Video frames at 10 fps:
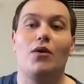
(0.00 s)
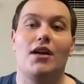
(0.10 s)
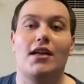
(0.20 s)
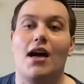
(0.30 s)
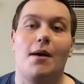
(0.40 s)
could
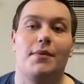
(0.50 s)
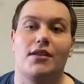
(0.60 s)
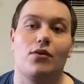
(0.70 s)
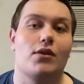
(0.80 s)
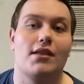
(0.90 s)
I not be
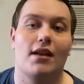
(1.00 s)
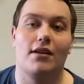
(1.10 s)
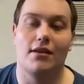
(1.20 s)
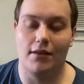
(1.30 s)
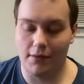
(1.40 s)
so
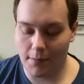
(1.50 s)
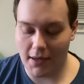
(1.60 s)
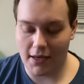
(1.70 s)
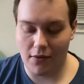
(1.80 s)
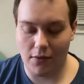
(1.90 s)
excited to
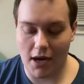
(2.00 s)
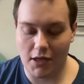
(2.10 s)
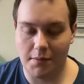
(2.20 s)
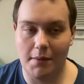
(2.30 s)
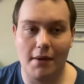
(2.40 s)
make Crash
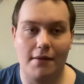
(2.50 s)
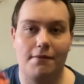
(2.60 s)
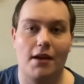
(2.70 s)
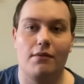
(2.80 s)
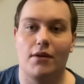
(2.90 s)
be my
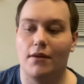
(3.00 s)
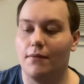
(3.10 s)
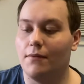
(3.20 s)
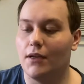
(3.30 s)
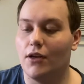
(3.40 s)
favorite
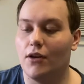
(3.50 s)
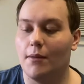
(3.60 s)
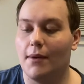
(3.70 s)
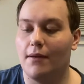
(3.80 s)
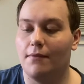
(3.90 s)
figure and
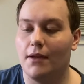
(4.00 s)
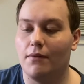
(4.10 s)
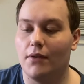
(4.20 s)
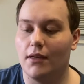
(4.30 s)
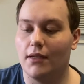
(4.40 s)
my
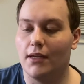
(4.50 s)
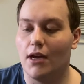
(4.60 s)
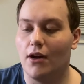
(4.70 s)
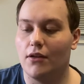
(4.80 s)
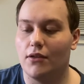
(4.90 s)
favorite
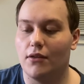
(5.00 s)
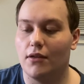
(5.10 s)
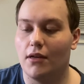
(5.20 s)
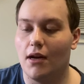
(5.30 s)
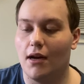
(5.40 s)

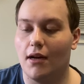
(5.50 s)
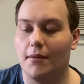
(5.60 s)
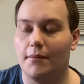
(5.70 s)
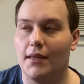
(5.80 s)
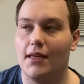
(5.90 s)
character
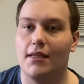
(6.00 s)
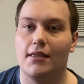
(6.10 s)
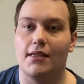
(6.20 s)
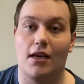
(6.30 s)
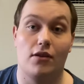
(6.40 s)
um, in
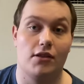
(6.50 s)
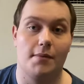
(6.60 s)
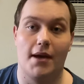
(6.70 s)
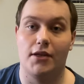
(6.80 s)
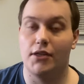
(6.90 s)
Scams
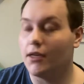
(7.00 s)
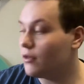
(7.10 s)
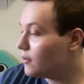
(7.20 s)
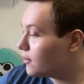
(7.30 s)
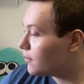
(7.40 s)

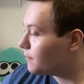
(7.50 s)
Imaginators?